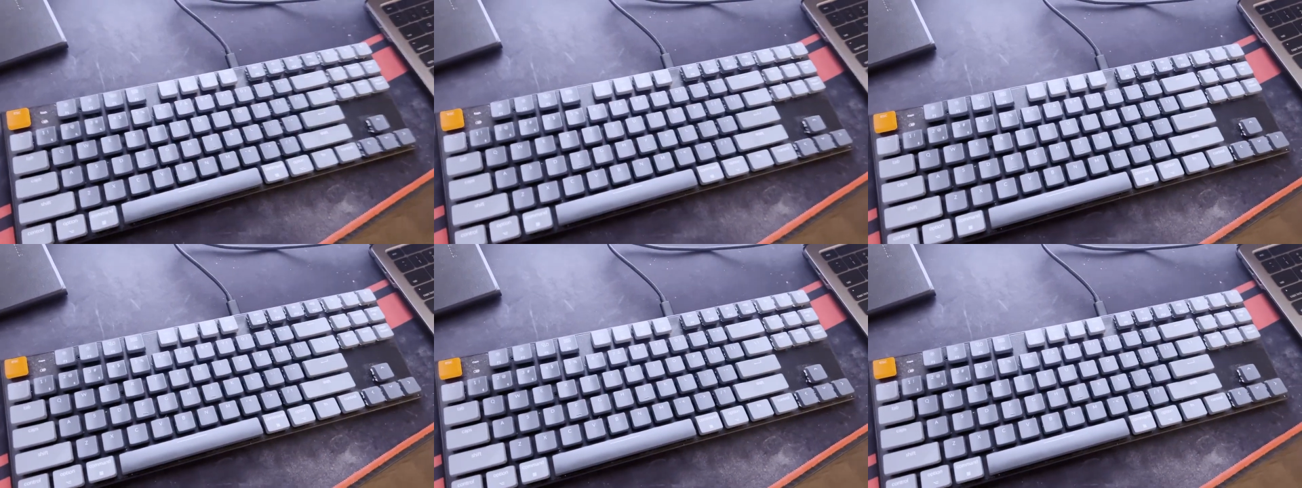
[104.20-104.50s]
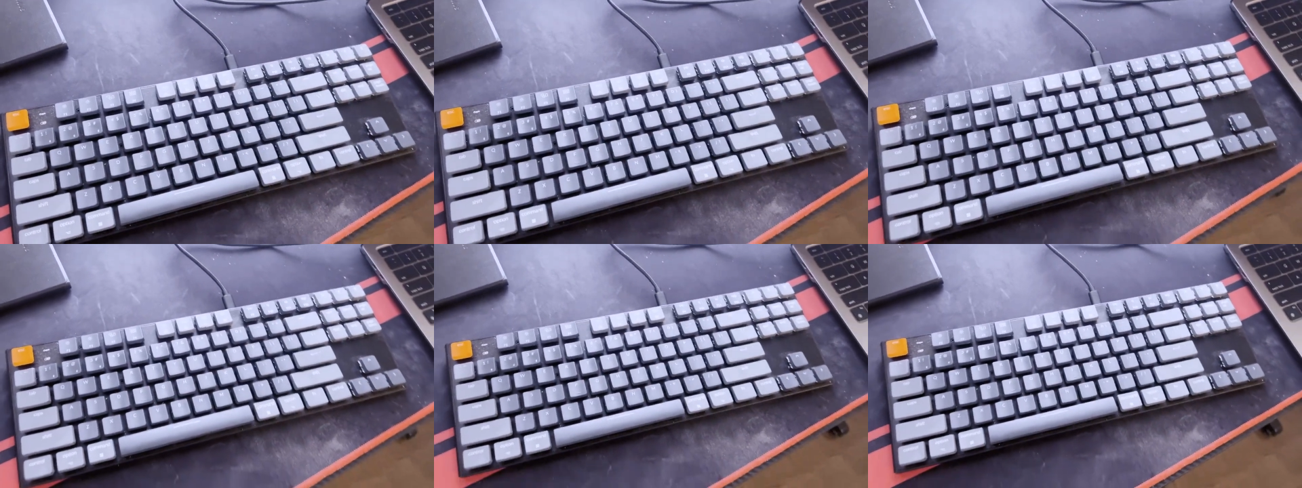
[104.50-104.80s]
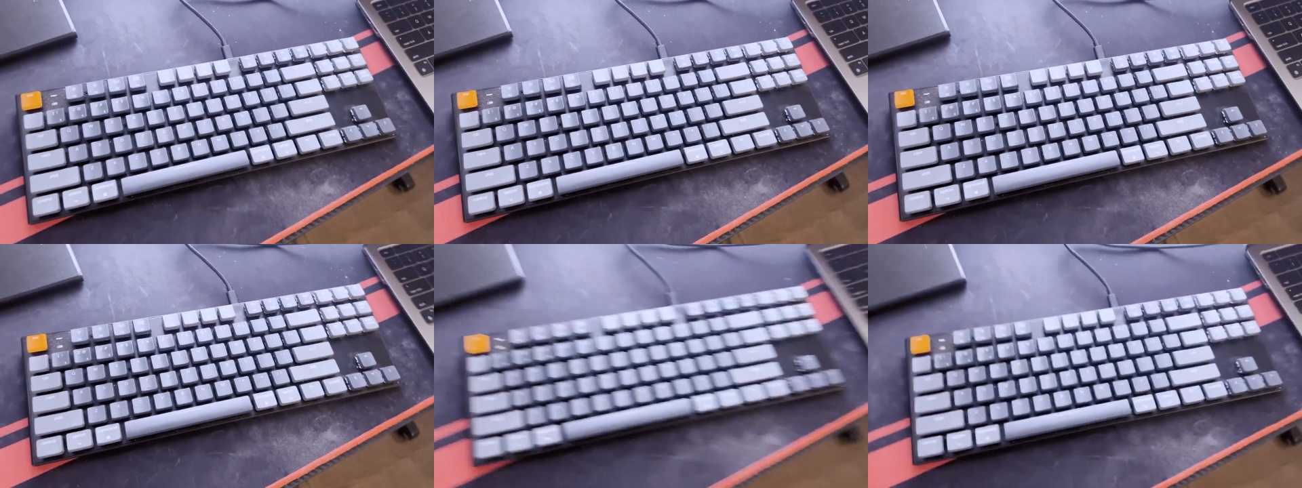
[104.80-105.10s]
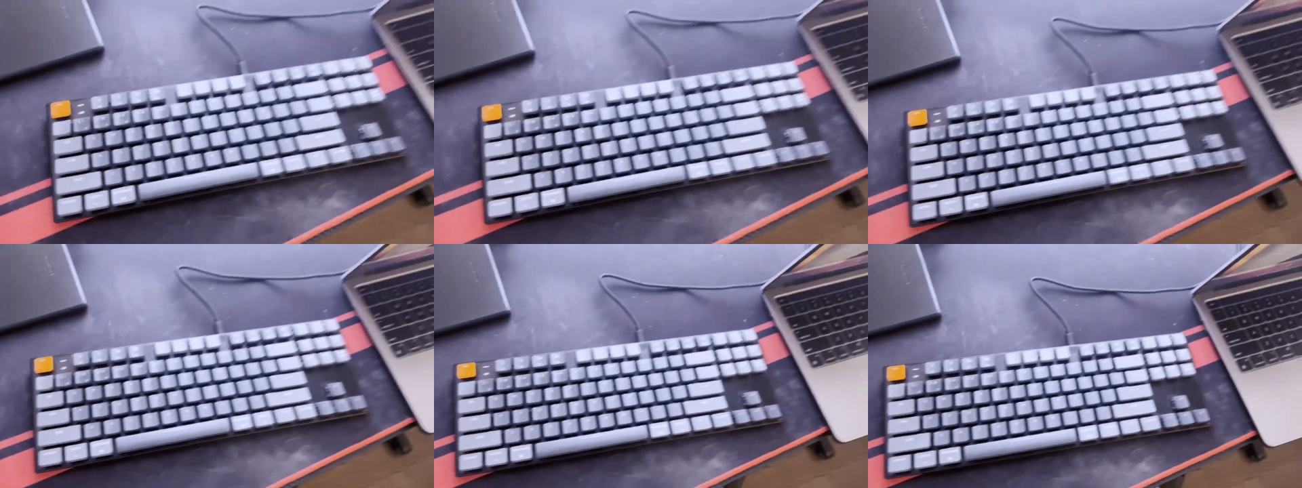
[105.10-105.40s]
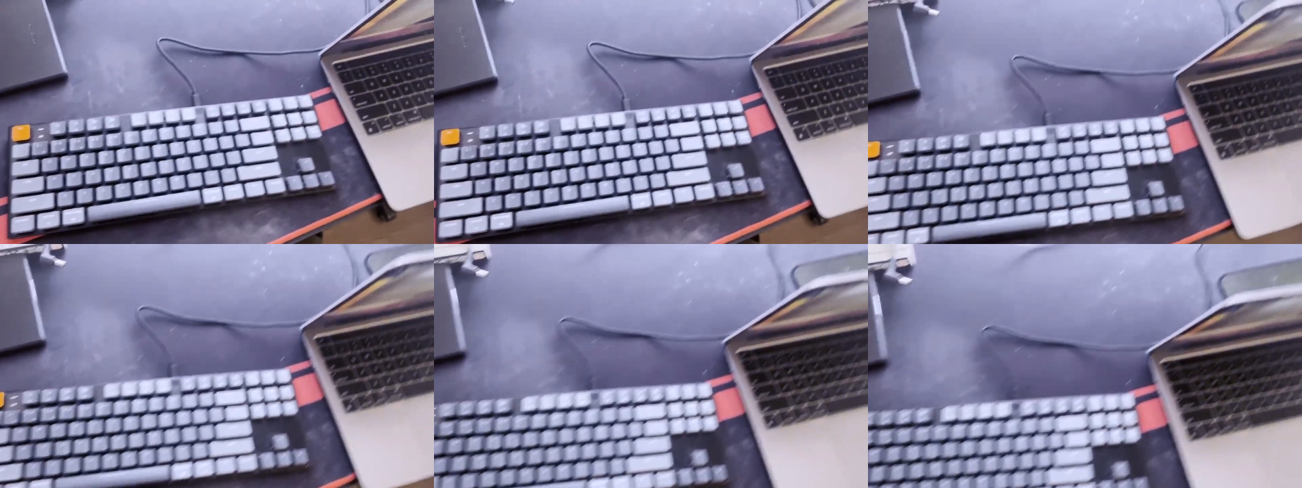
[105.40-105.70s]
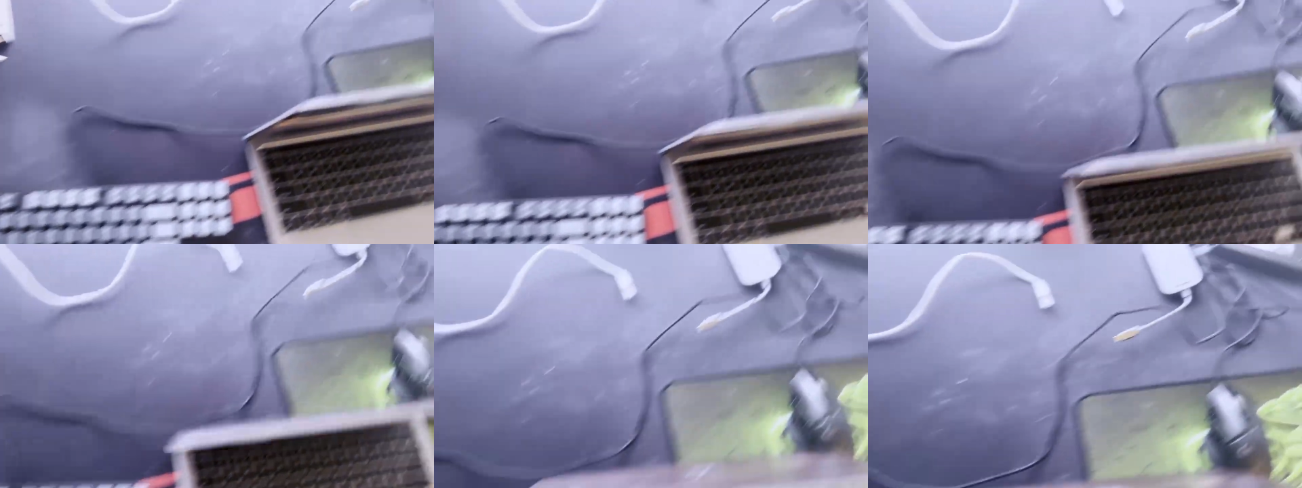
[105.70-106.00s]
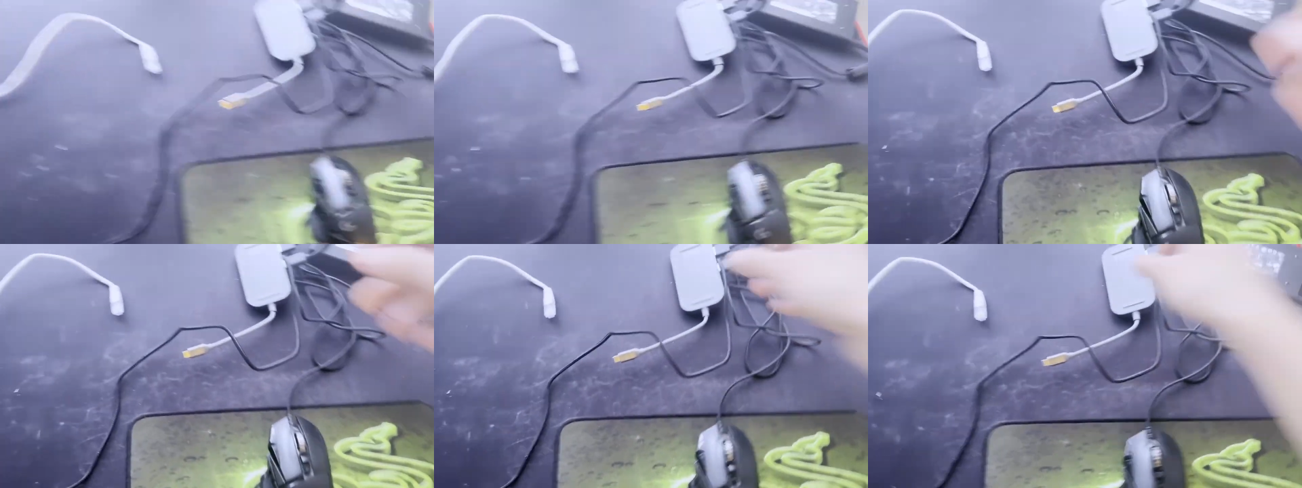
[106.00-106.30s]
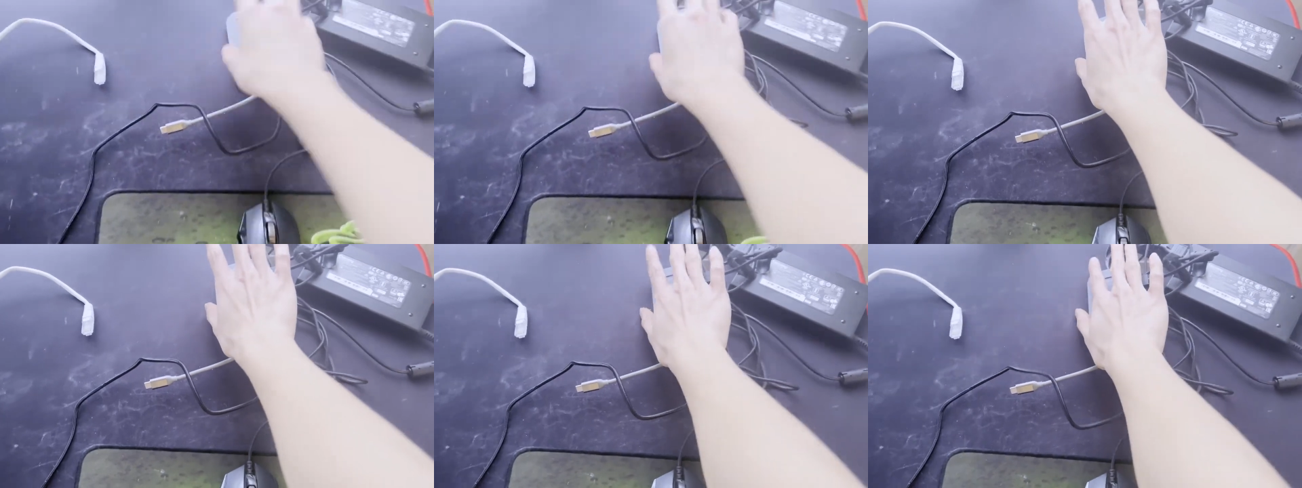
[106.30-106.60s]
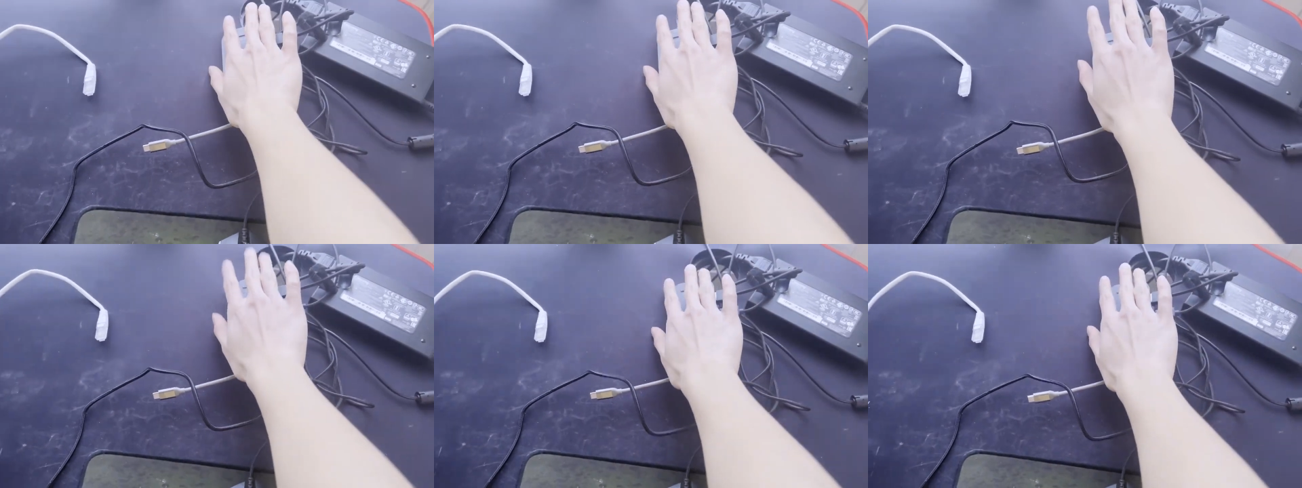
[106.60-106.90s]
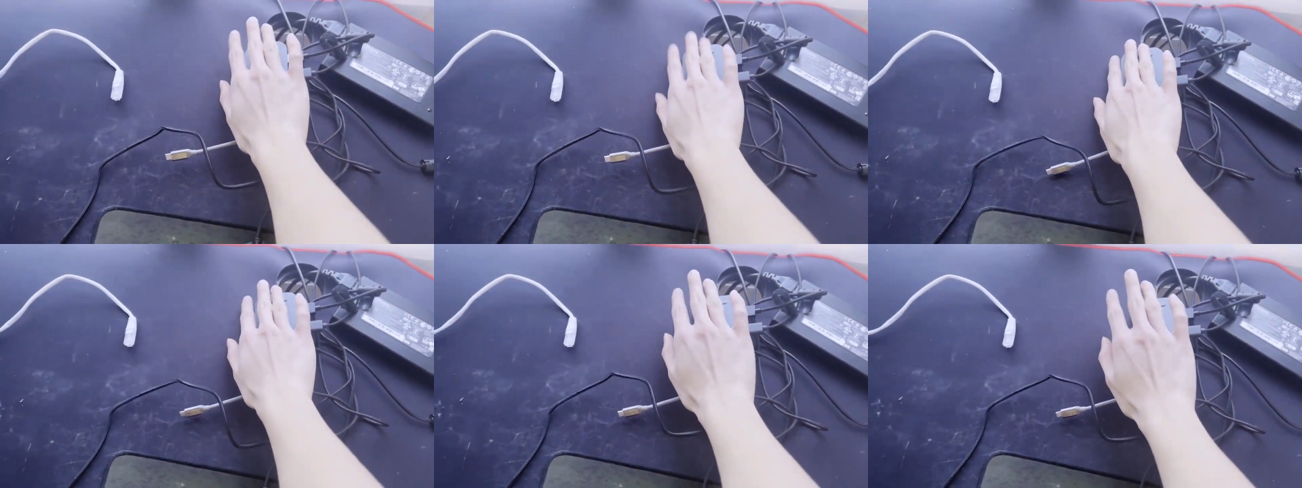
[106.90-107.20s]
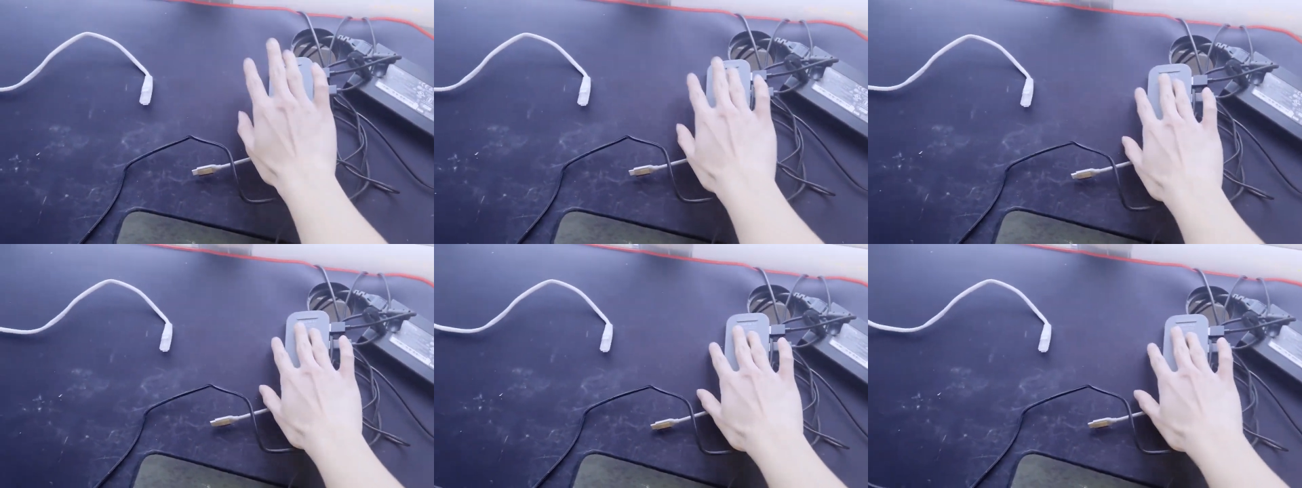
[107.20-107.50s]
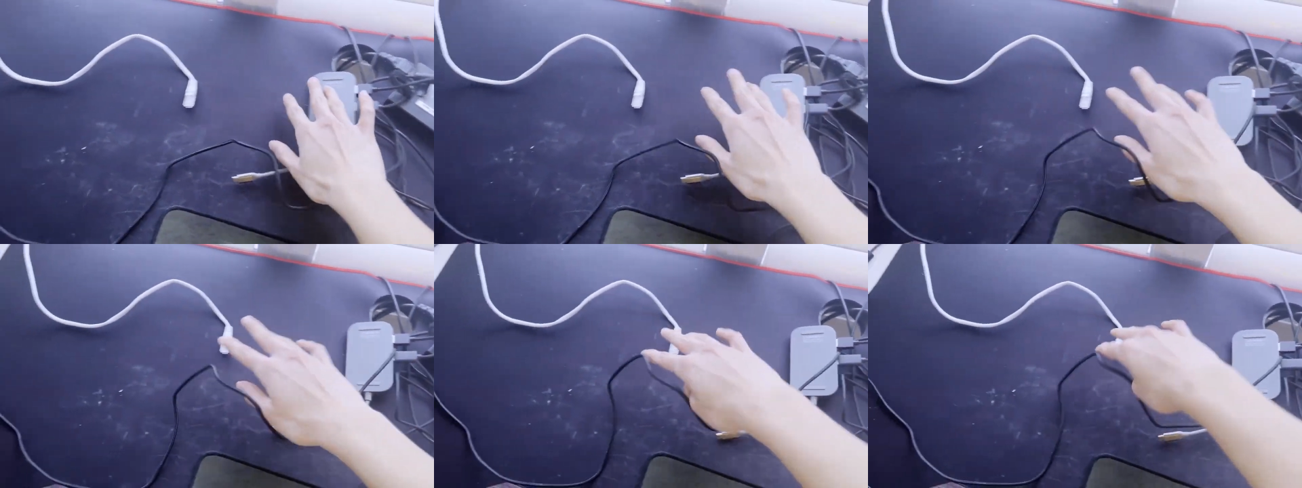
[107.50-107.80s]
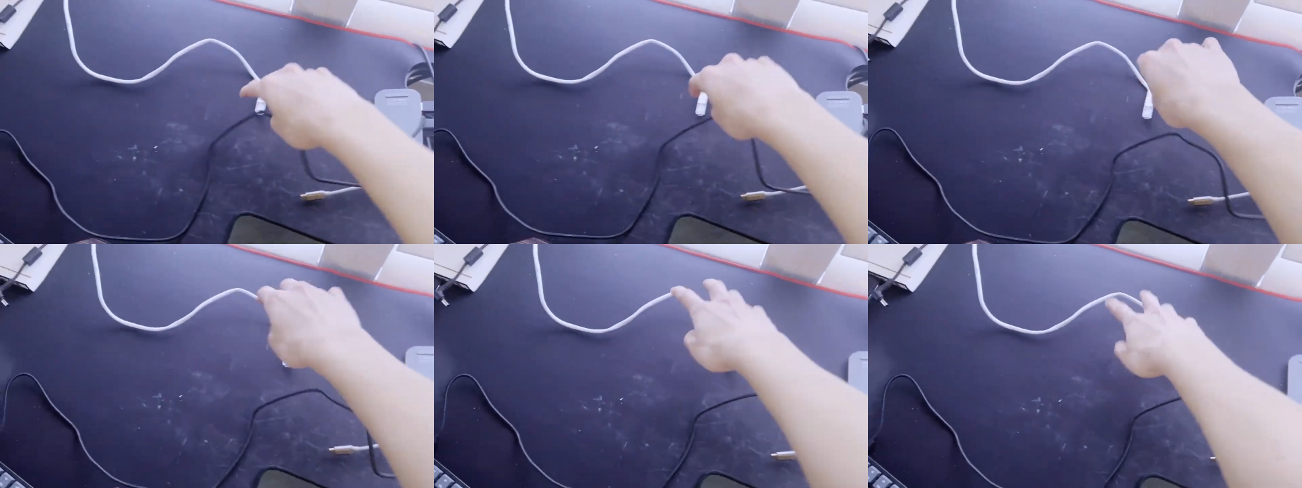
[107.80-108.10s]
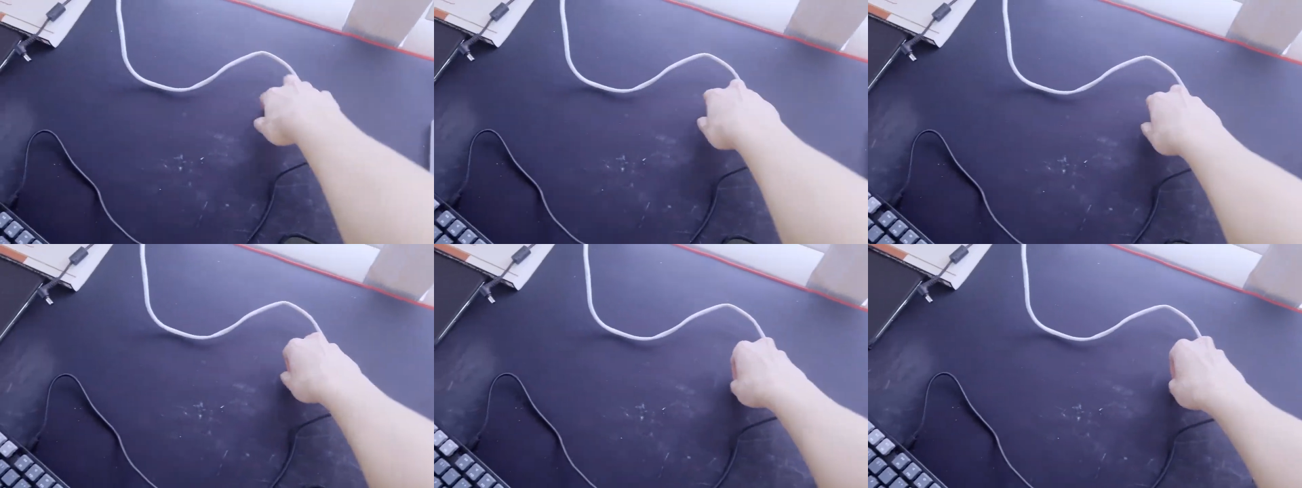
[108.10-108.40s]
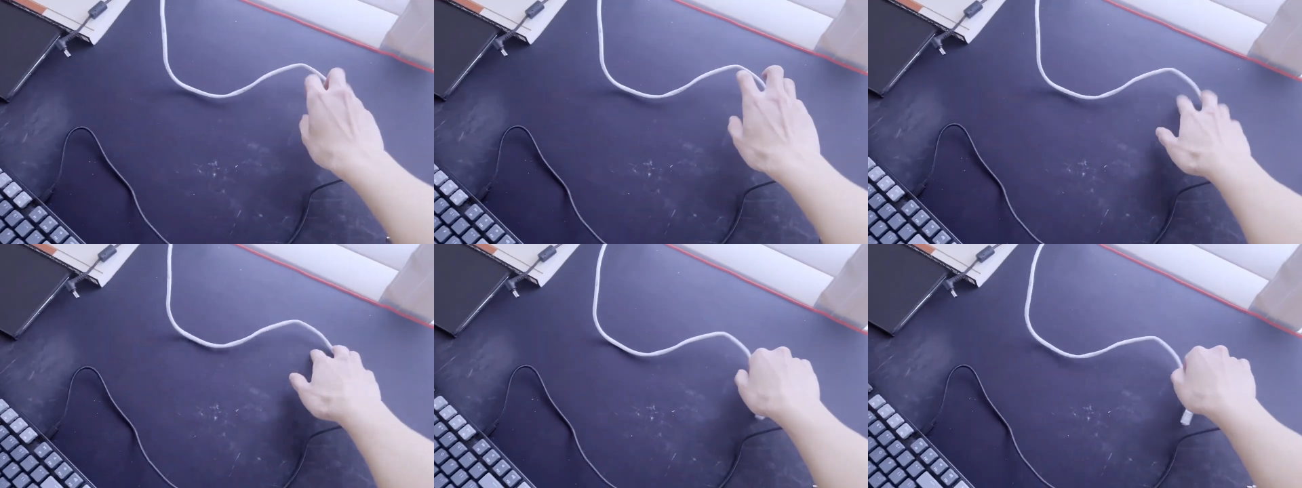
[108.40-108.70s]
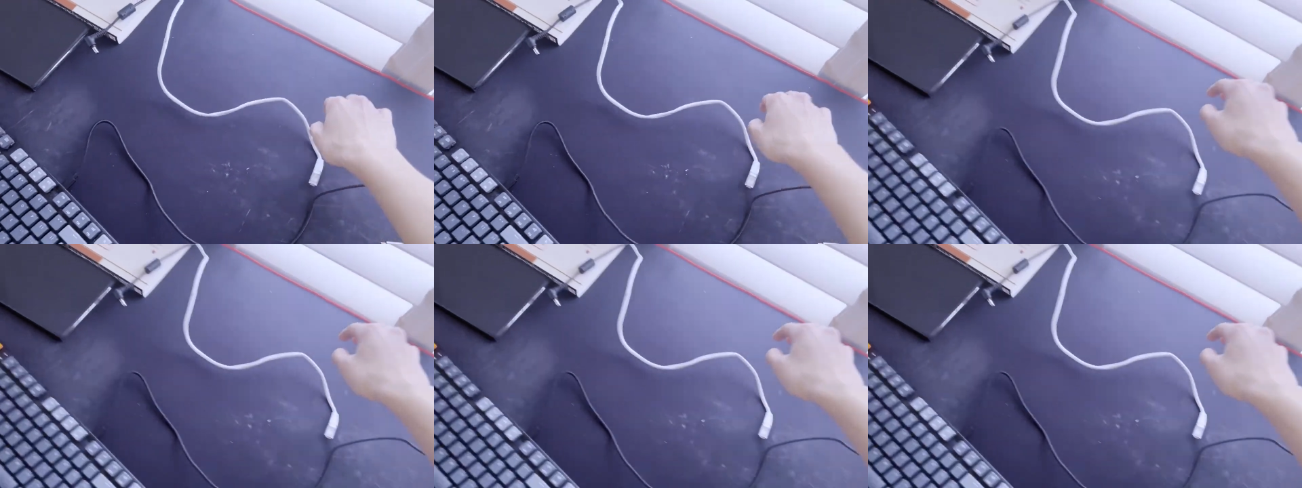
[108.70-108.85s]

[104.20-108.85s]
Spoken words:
Nobody's mouth can be seen.